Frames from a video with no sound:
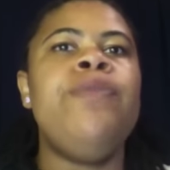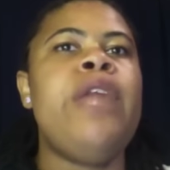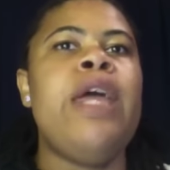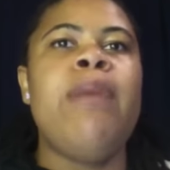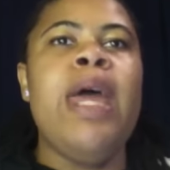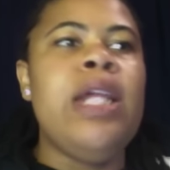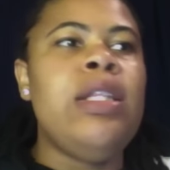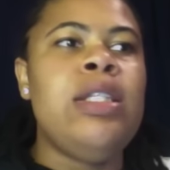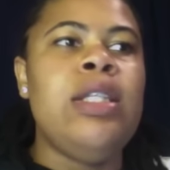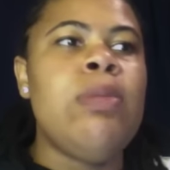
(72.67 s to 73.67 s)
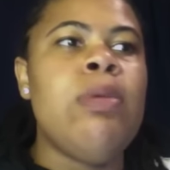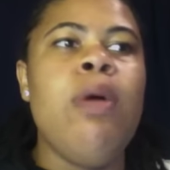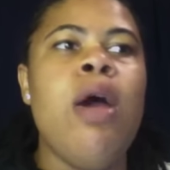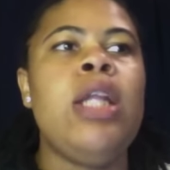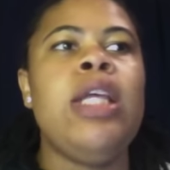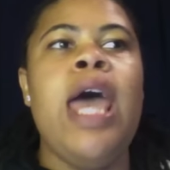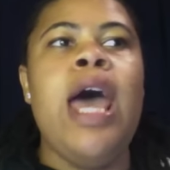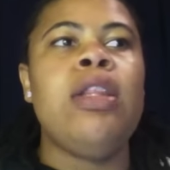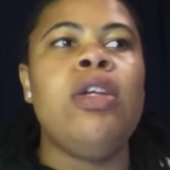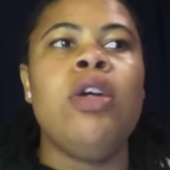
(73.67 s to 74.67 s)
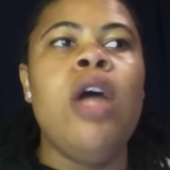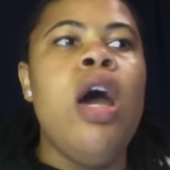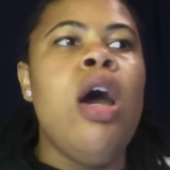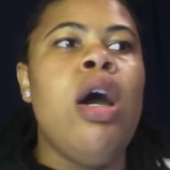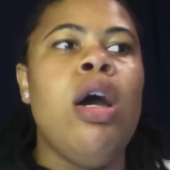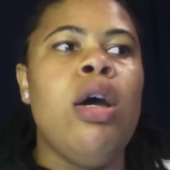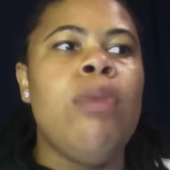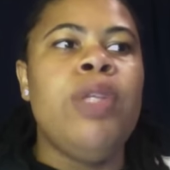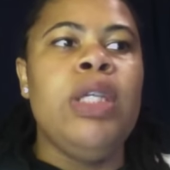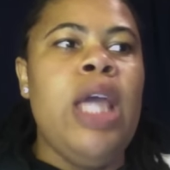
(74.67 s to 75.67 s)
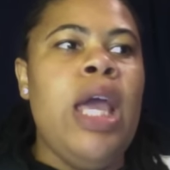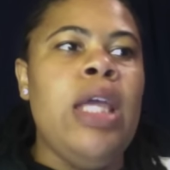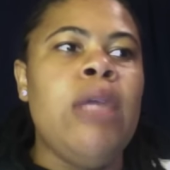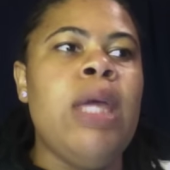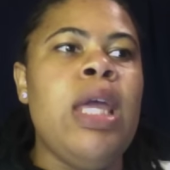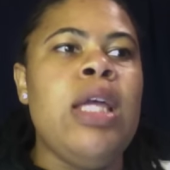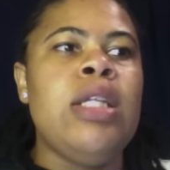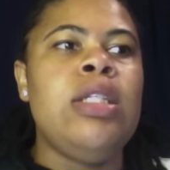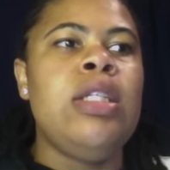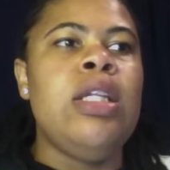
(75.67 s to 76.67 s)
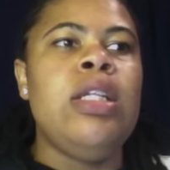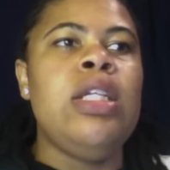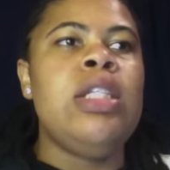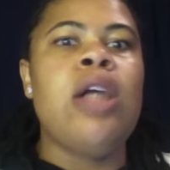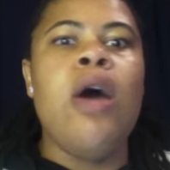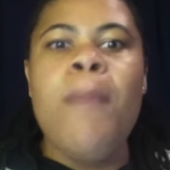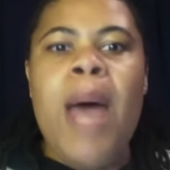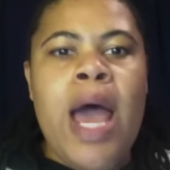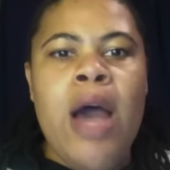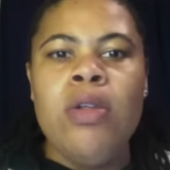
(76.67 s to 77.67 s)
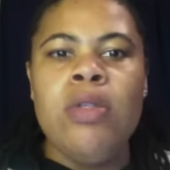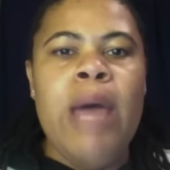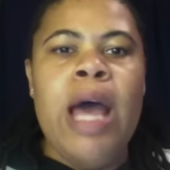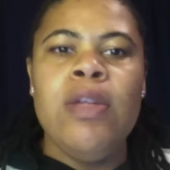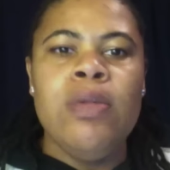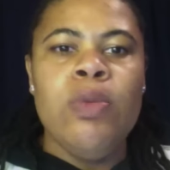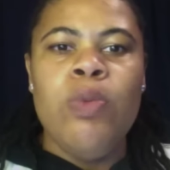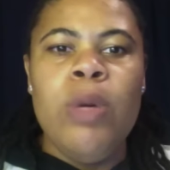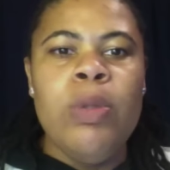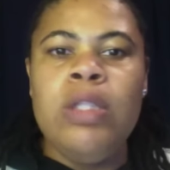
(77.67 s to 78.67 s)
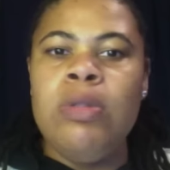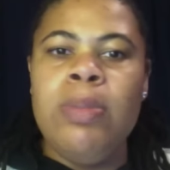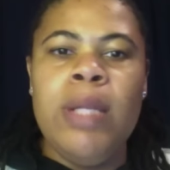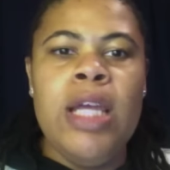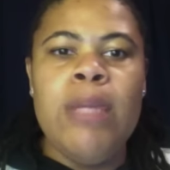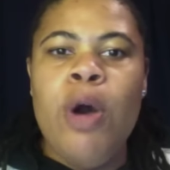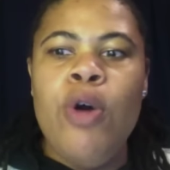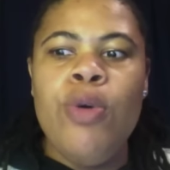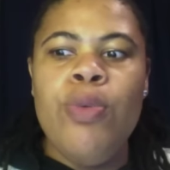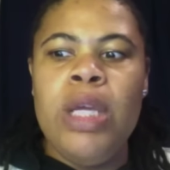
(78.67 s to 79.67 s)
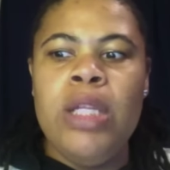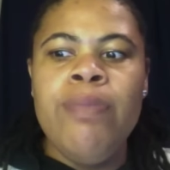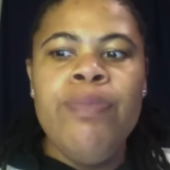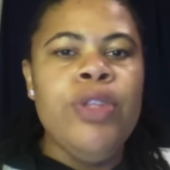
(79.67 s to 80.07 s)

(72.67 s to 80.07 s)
they met at the sigma party after um the game and sydney saw miles miles was the one where she was playing poker with